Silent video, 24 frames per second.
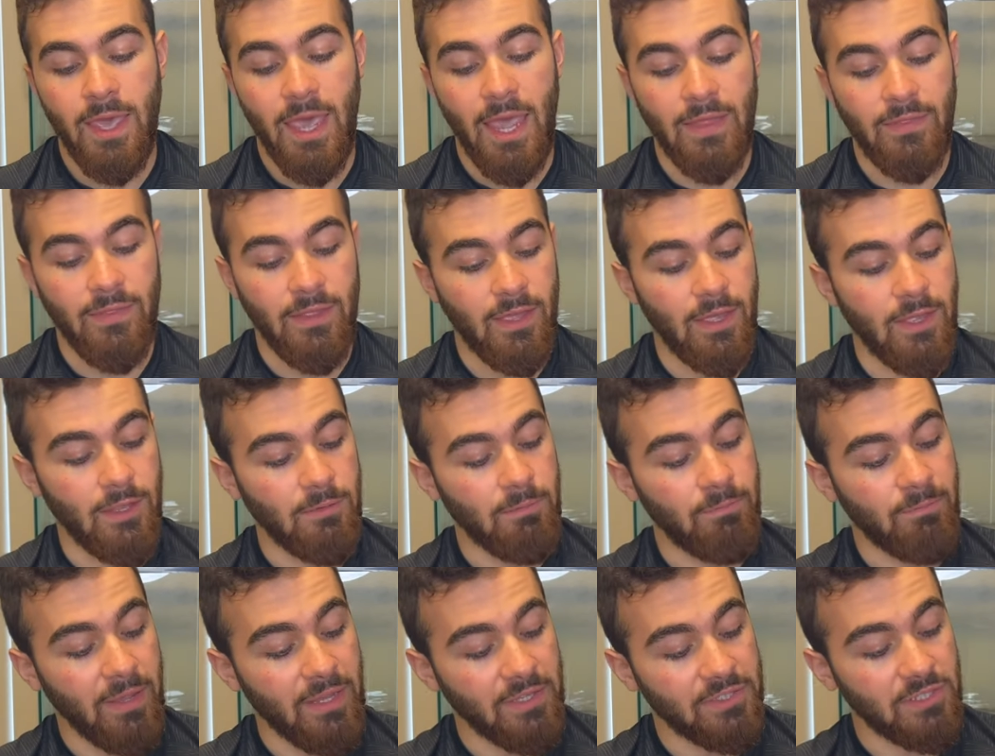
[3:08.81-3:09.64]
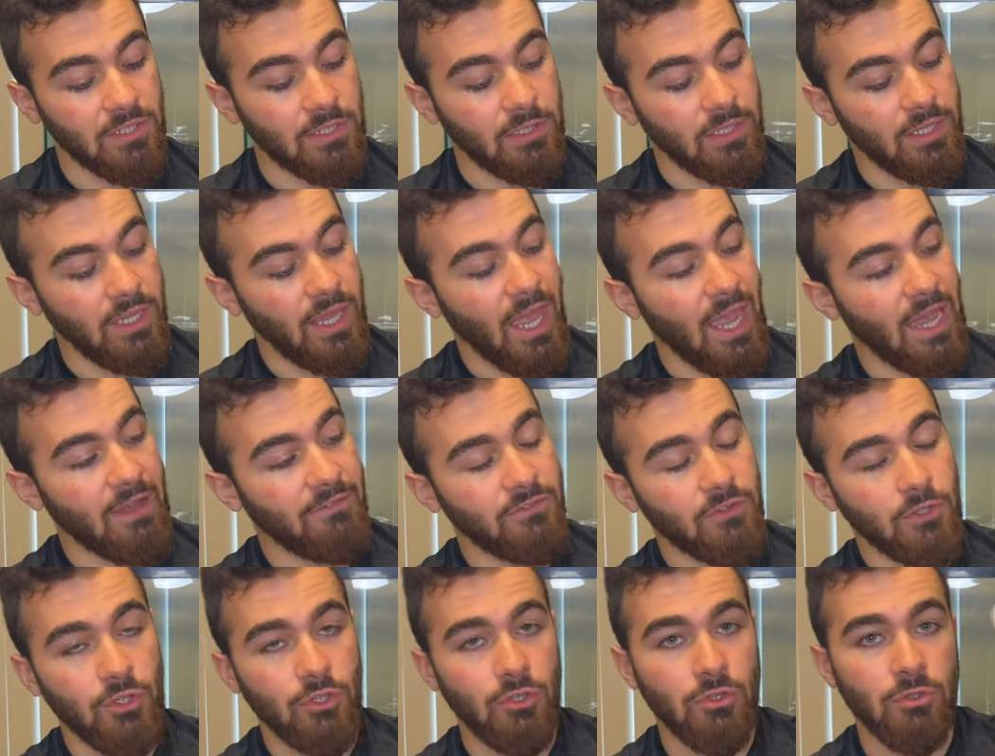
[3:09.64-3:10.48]
And then basically
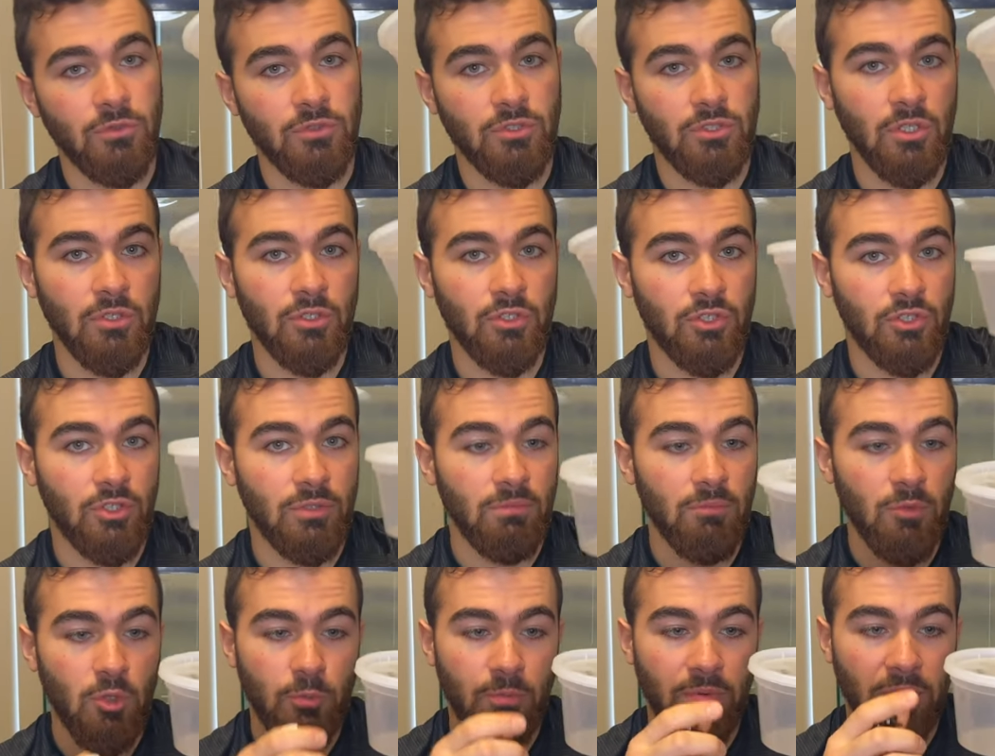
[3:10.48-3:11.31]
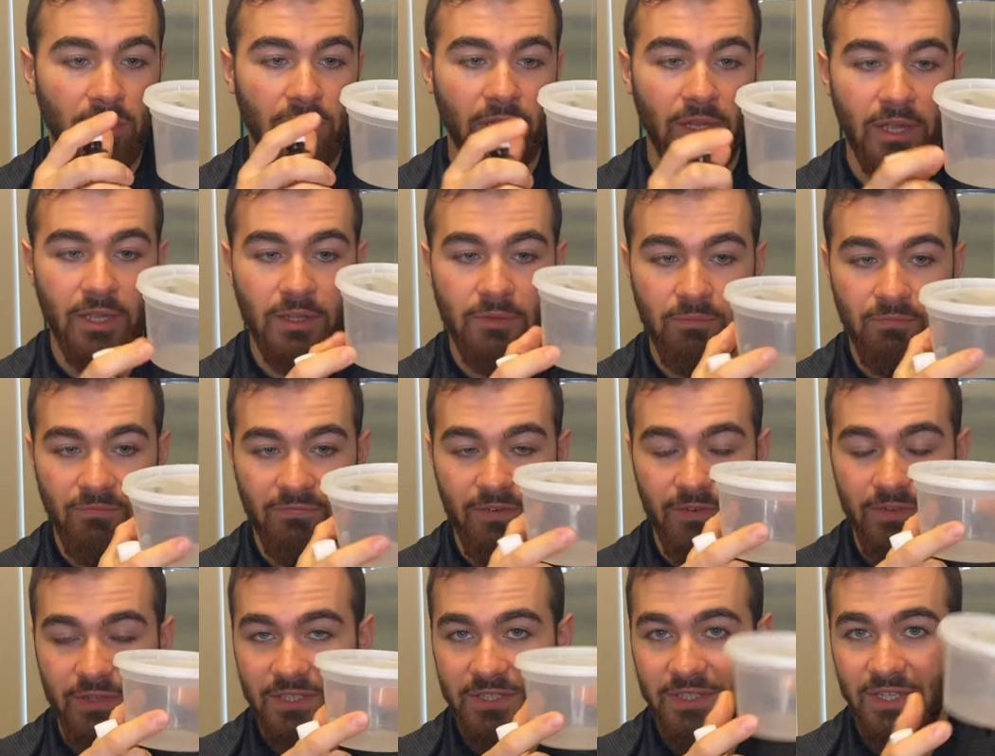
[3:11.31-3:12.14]
after you put like
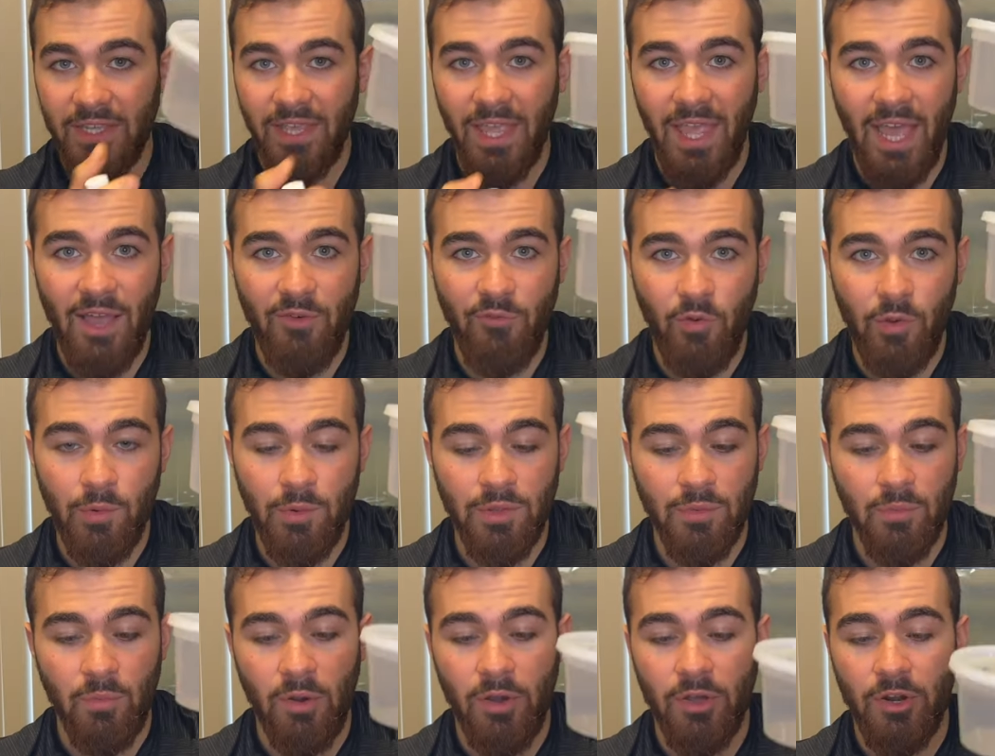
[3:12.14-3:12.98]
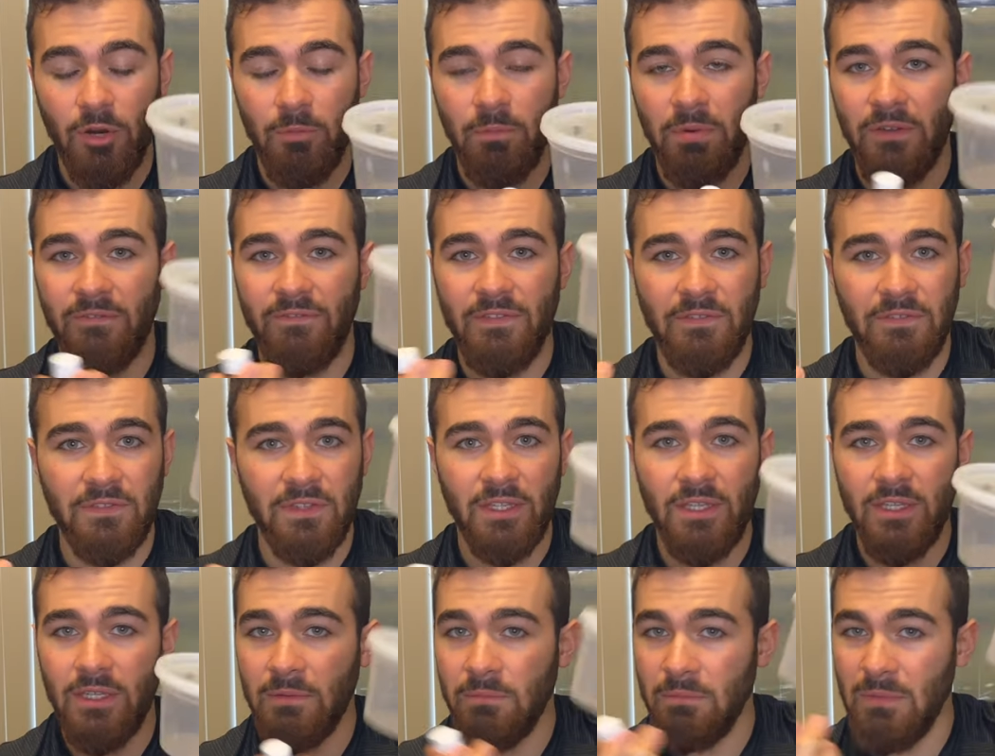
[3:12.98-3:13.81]
fill this thing halfway with water, put
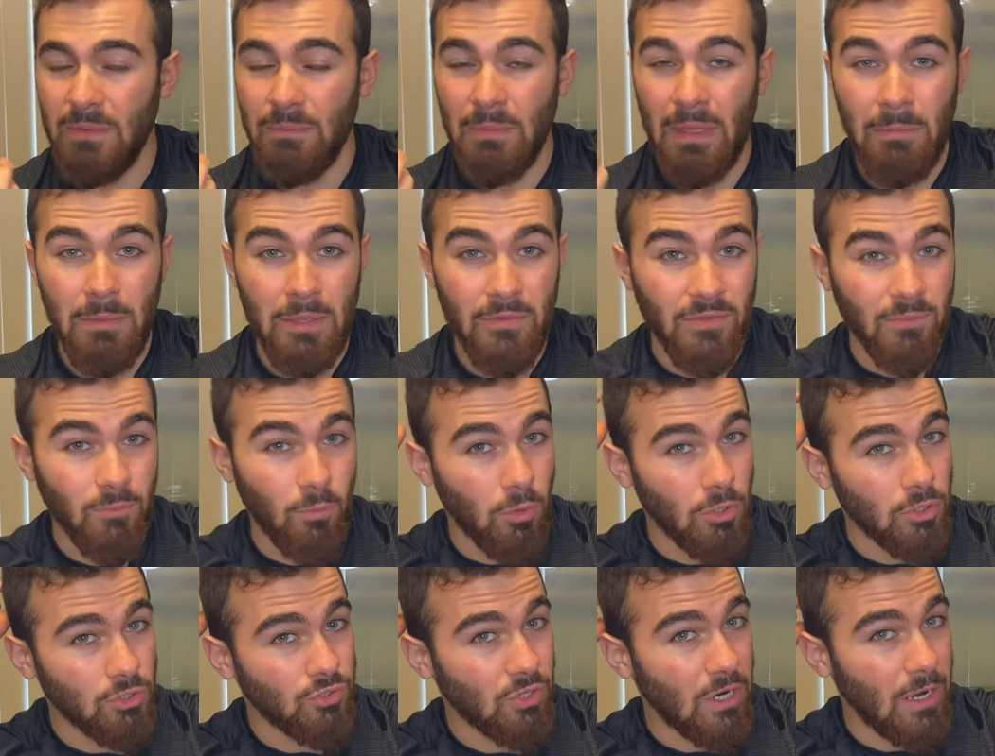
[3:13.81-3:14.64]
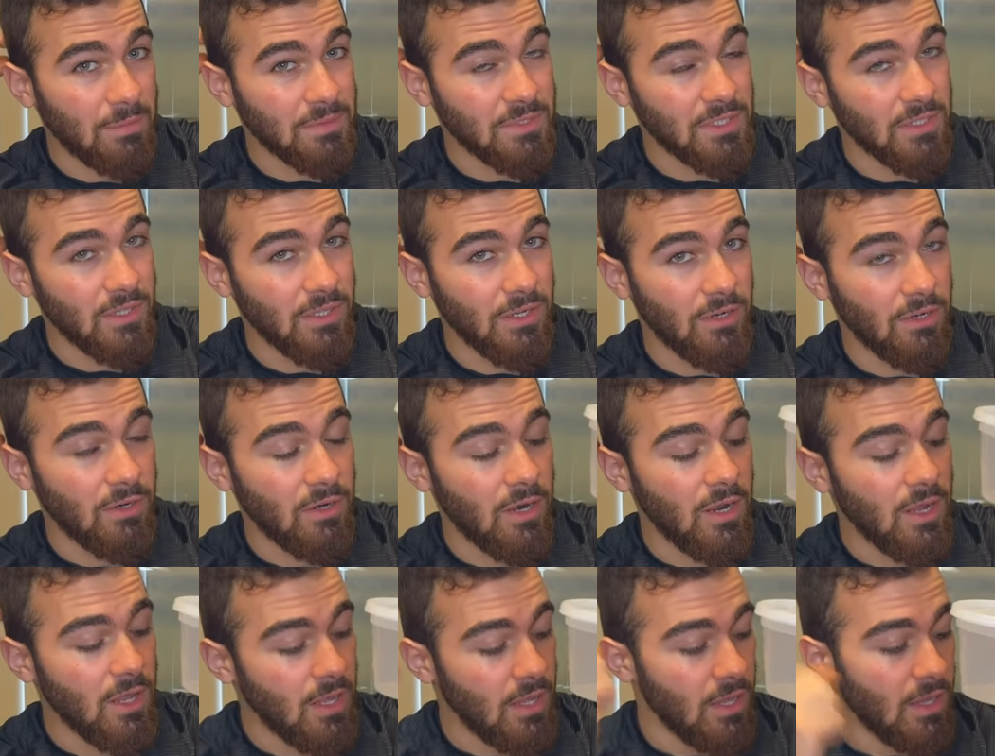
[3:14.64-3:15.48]
50, maybe even more drops in
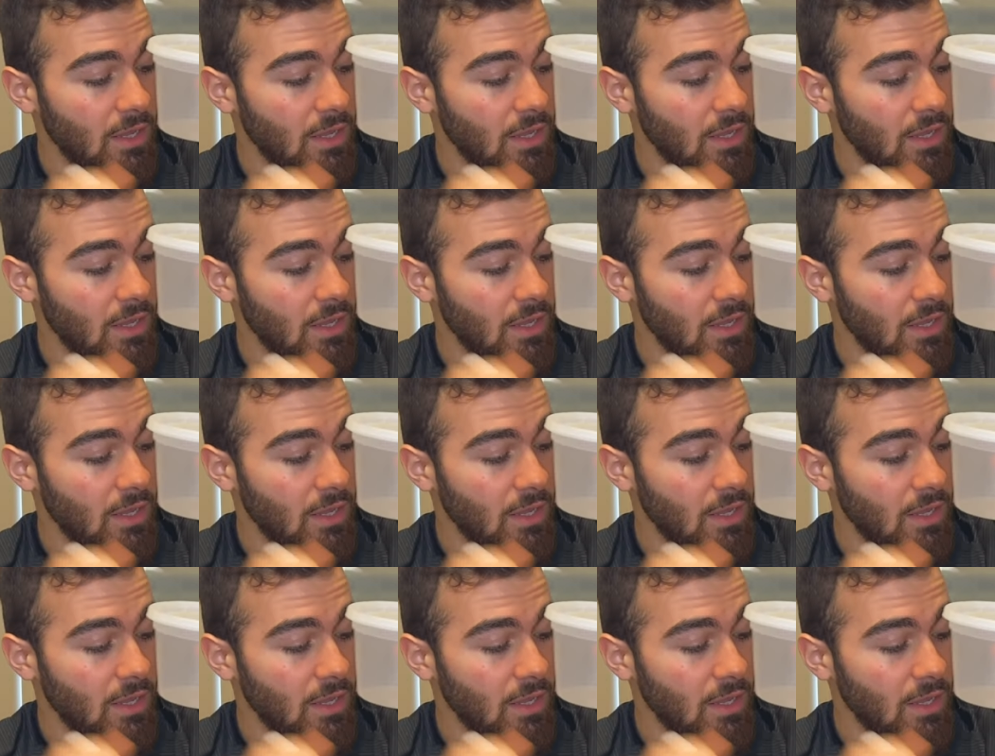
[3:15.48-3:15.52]
there.